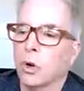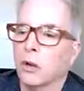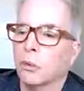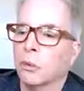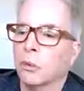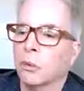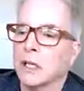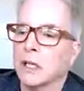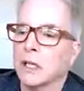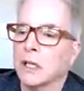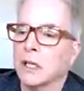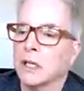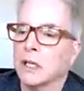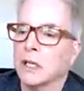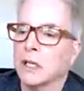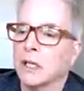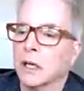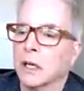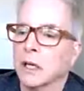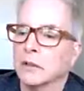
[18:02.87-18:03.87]
are the right
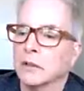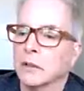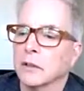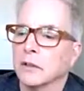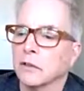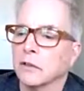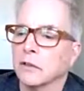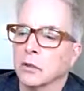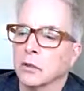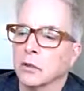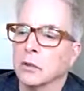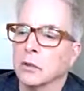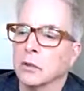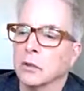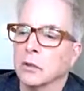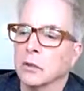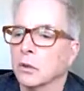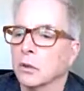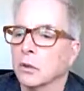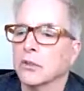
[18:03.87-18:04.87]
indexes
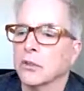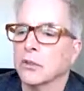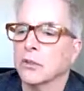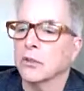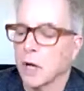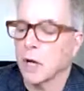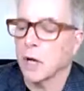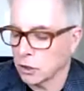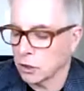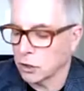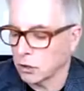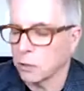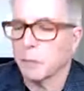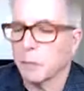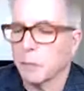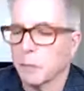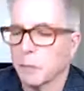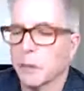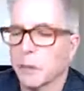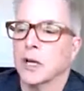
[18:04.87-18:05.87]
or what strategy is the
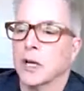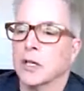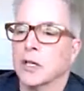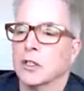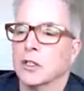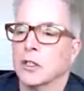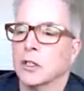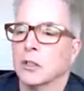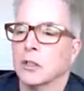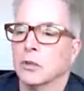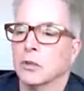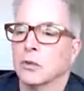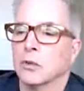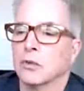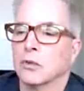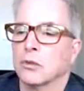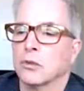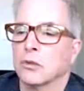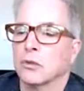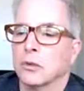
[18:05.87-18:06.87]
best strategy to
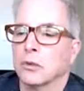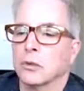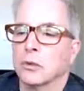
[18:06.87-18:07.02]
use?